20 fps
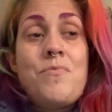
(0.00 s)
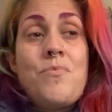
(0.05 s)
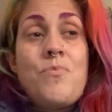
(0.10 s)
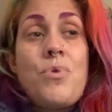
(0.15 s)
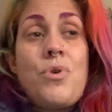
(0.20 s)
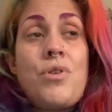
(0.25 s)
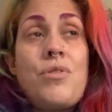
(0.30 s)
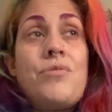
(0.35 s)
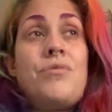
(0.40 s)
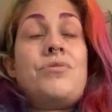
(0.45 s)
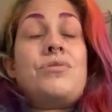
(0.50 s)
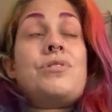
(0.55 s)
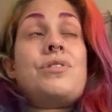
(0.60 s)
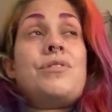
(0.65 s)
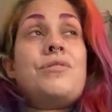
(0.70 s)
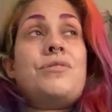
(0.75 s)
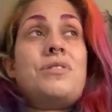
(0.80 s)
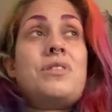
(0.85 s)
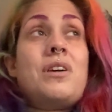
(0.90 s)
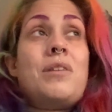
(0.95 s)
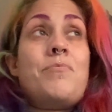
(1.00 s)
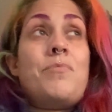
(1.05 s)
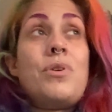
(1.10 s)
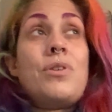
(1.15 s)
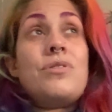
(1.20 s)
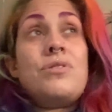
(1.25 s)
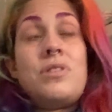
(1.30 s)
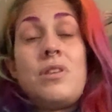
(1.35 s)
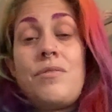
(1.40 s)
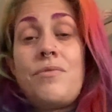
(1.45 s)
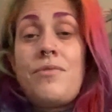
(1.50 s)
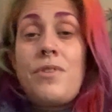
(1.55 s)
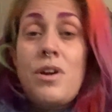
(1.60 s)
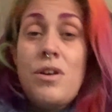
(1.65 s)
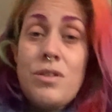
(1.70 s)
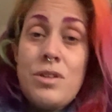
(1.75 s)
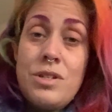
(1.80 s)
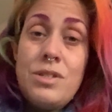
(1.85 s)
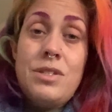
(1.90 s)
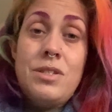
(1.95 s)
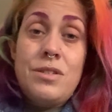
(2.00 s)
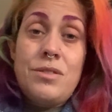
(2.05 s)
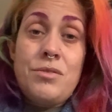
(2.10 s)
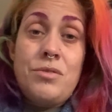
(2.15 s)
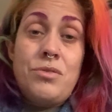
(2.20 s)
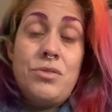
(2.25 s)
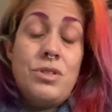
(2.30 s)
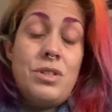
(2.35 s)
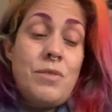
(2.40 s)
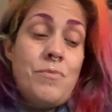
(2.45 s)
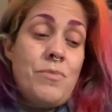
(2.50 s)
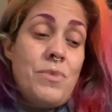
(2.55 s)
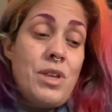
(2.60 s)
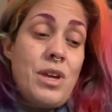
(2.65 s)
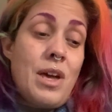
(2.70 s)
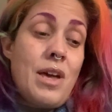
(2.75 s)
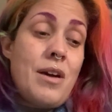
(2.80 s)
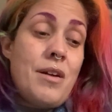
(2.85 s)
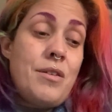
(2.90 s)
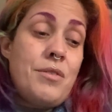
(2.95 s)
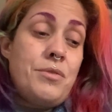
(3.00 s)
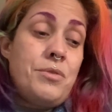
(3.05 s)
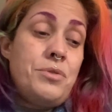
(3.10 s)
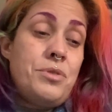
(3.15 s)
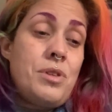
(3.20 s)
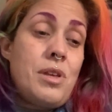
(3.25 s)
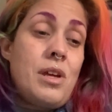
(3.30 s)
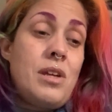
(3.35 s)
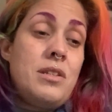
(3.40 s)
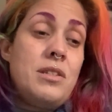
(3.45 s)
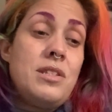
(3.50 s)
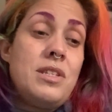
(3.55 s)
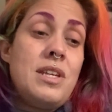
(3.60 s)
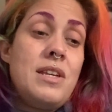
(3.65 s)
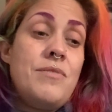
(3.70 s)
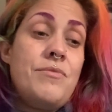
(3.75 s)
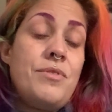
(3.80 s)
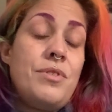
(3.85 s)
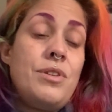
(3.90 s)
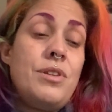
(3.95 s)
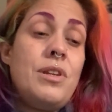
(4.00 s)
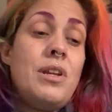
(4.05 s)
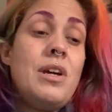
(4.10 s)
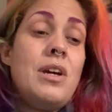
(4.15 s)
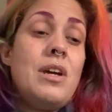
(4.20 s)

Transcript: prioritise that, because their focus is on something else. And even